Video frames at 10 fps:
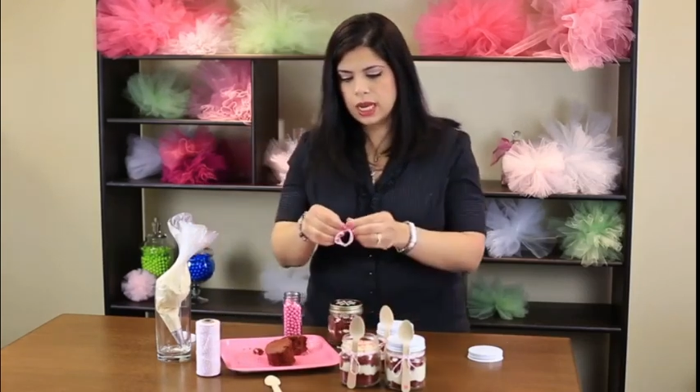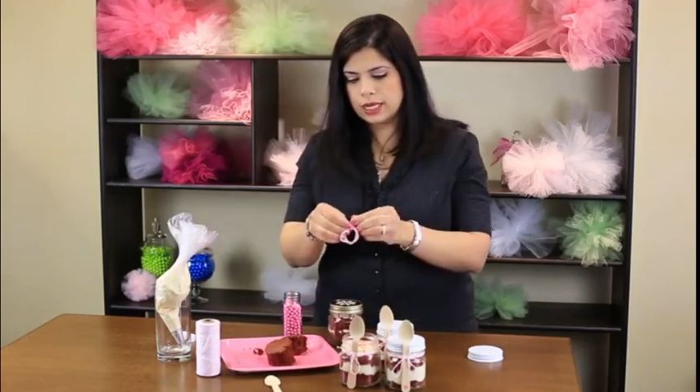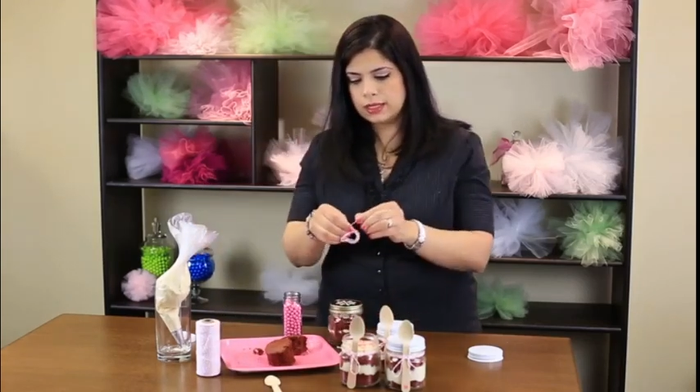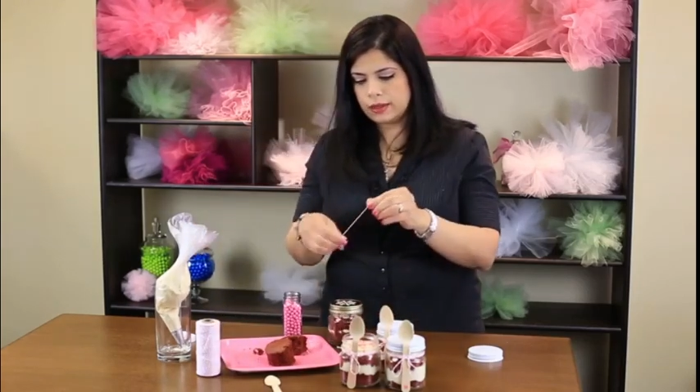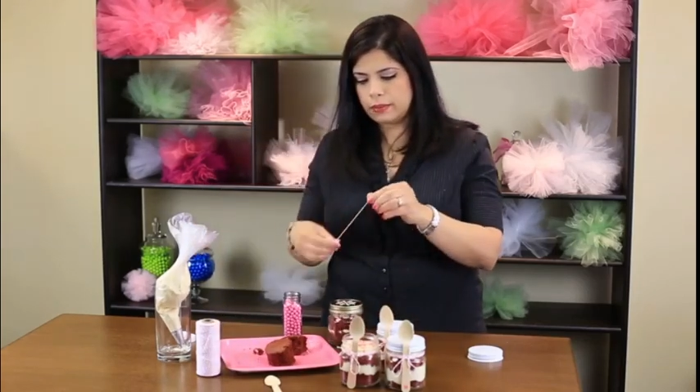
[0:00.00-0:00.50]

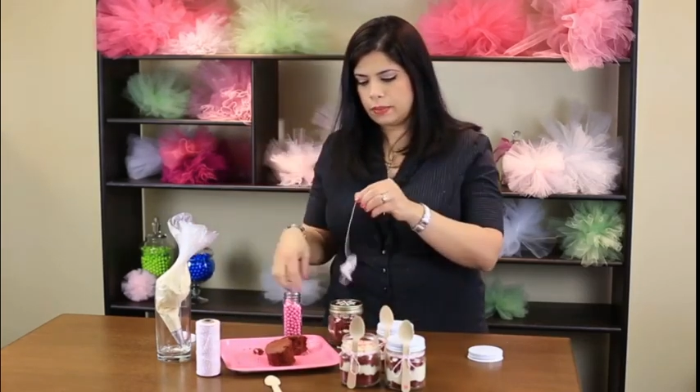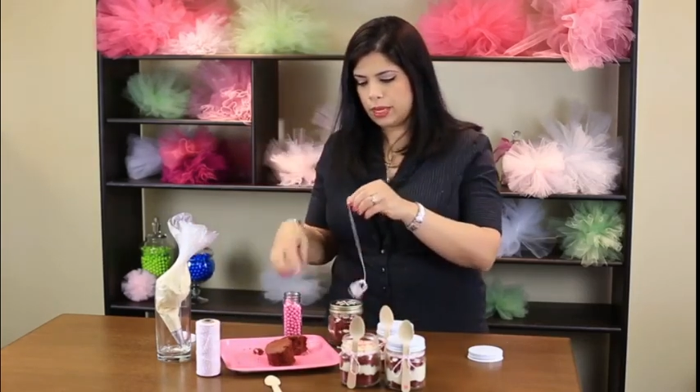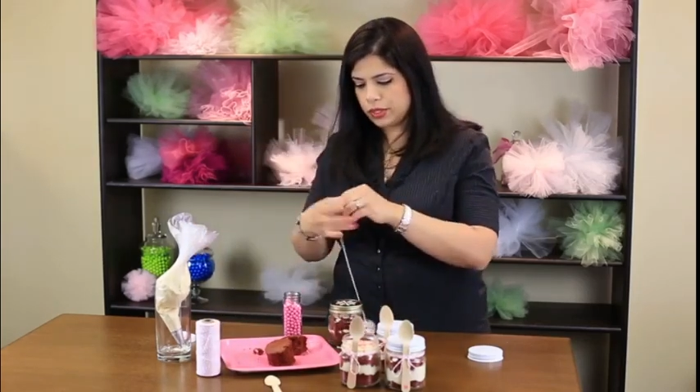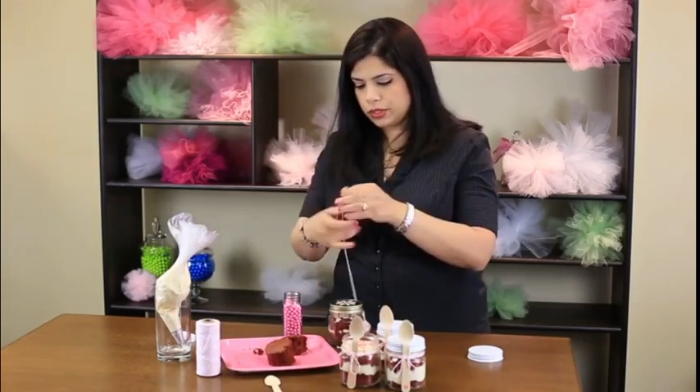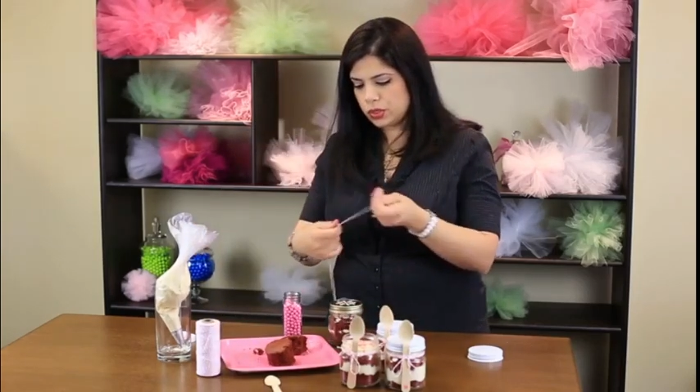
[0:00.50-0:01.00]
Tie some
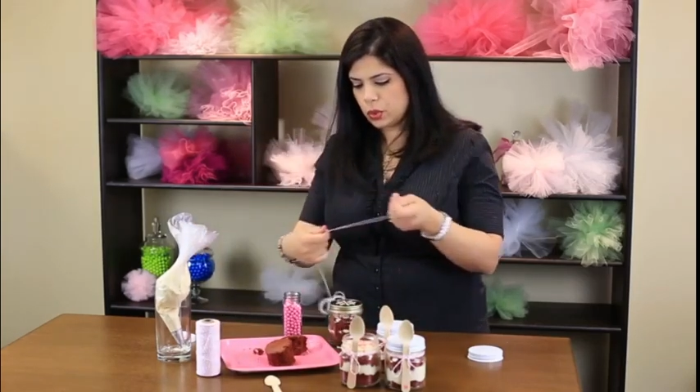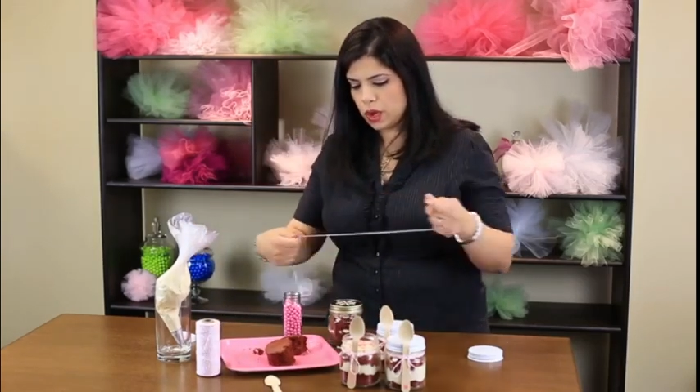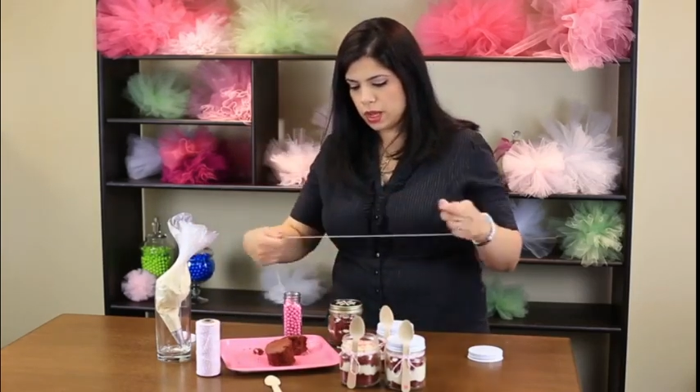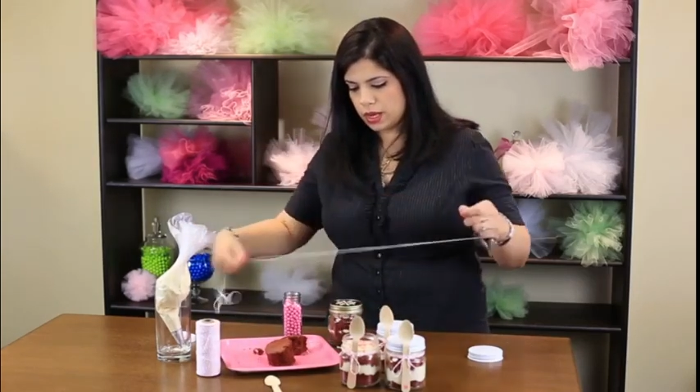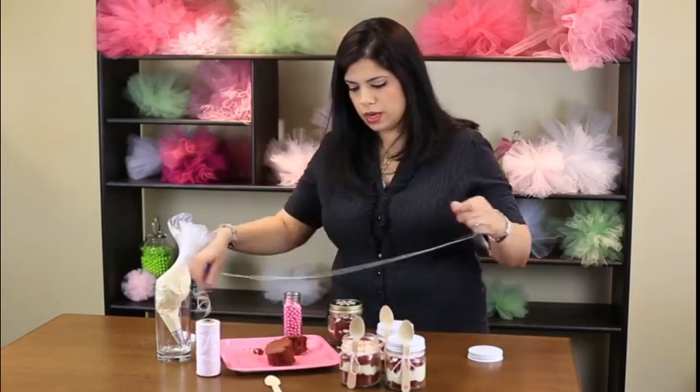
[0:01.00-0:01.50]
baker's
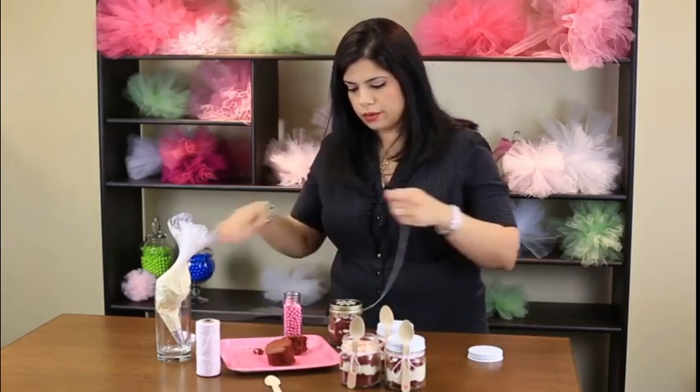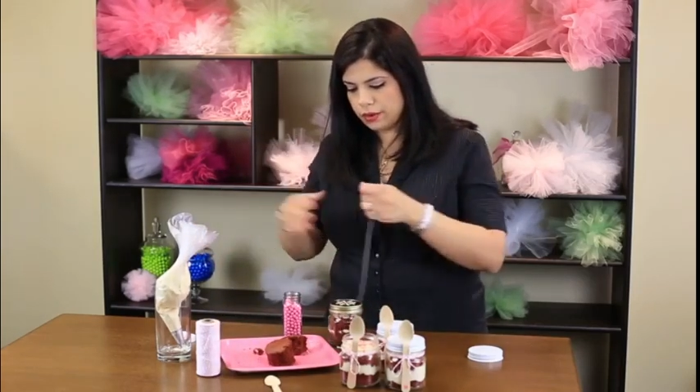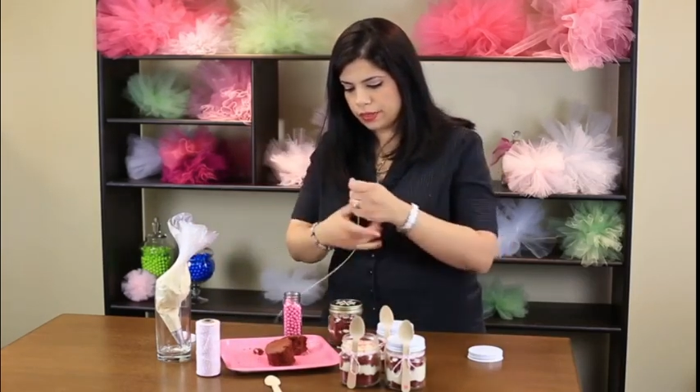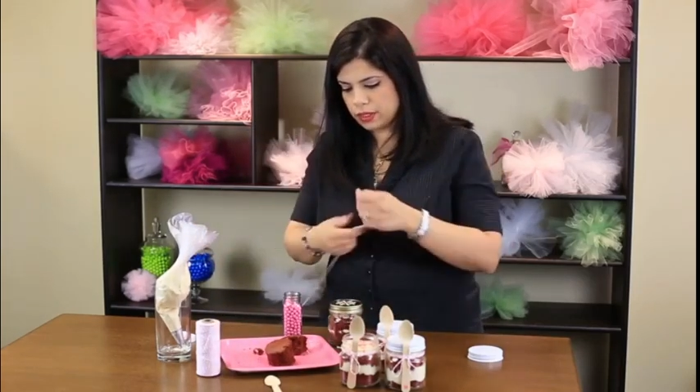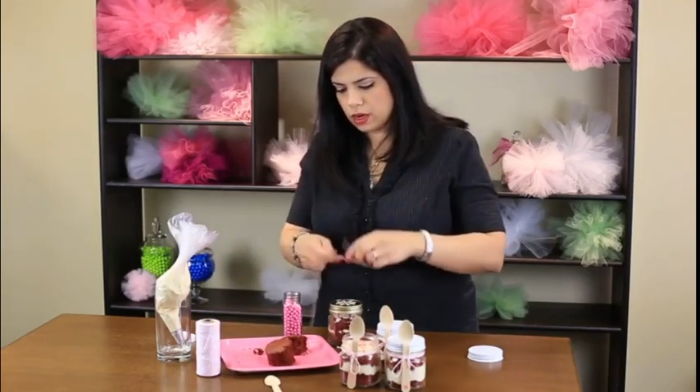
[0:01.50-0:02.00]
twine
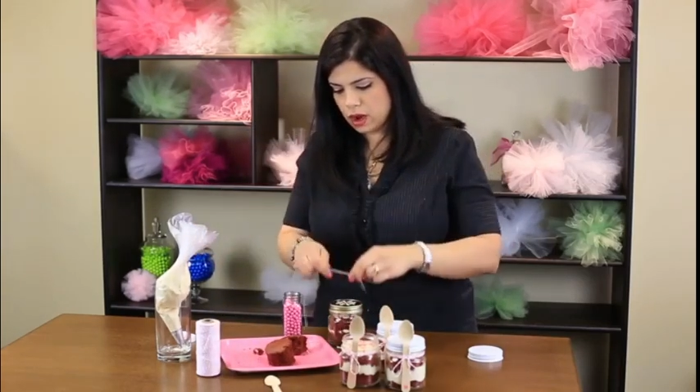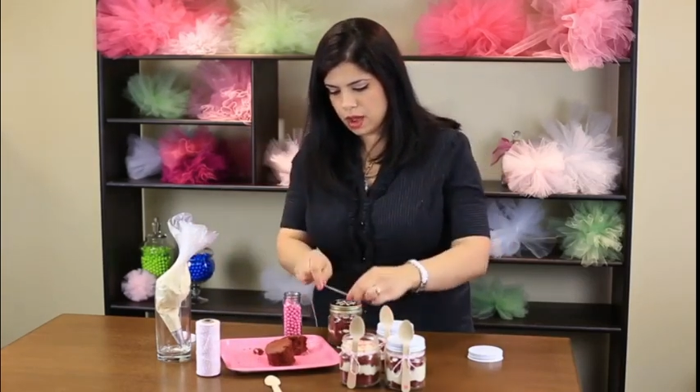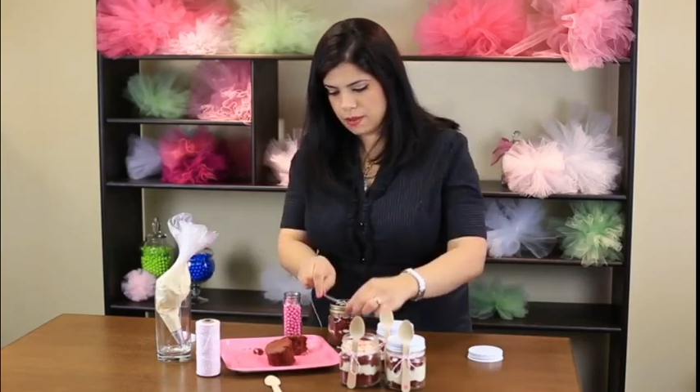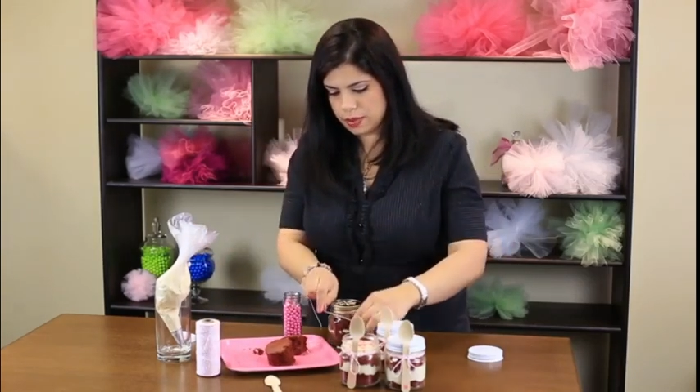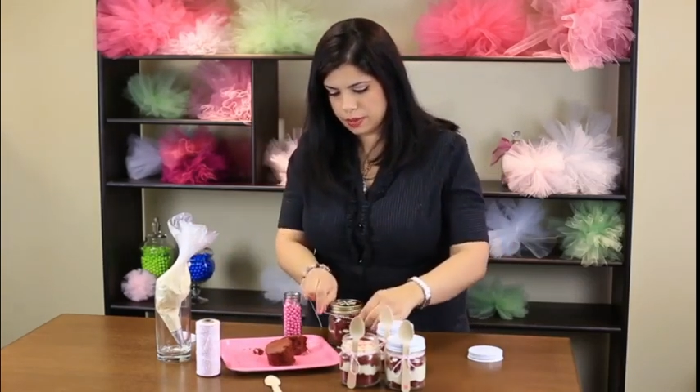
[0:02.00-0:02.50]
around the
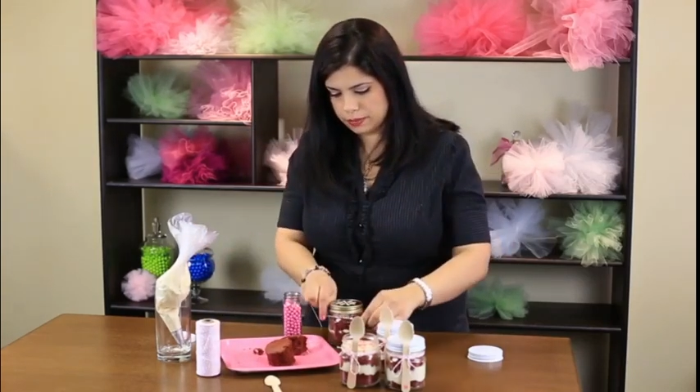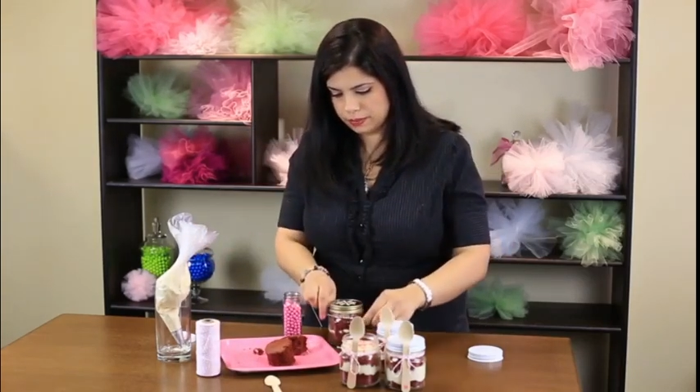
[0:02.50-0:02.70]
top.